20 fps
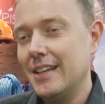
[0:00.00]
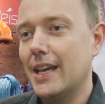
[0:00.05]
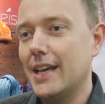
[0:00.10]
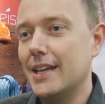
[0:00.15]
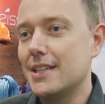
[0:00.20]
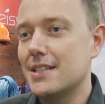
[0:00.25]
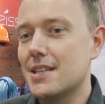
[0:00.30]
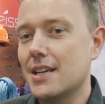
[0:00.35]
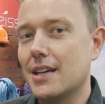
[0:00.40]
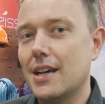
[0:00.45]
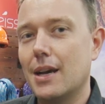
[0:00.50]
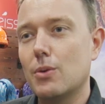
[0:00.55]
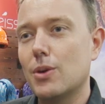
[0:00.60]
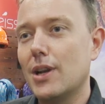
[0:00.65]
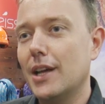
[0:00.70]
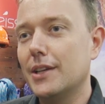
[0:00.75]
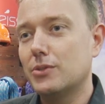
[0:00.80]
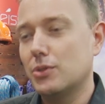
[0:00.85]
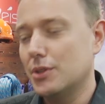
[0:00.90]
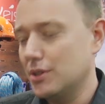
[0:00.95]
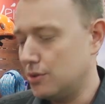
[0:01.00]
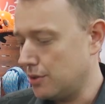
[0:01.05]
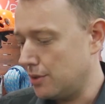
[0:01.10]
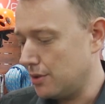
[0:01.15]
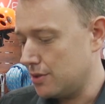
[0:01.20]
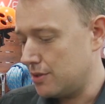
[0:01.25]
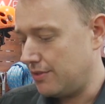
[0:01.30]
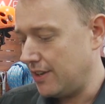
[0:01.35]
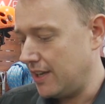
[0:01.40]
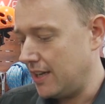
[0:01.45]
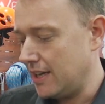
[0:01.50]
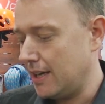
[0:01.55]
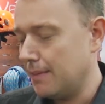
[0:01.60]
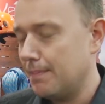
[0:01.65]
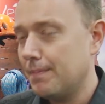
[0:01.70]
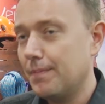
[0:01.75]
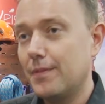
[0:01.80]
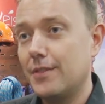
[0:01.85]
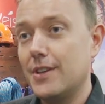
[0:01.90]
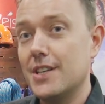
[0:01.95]
and I would like to introduce the
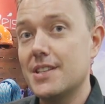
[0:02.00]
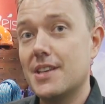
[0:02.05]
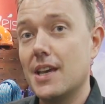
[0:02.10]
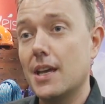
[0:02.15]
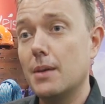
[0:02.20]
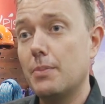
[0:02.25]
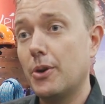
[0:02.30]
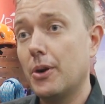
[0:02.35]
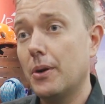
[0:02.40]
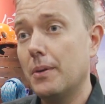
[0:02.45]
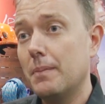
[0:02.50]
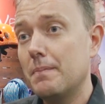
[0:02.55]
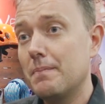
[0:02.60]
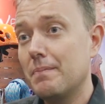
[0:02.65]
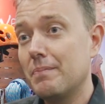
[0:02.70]
Beal Escaper.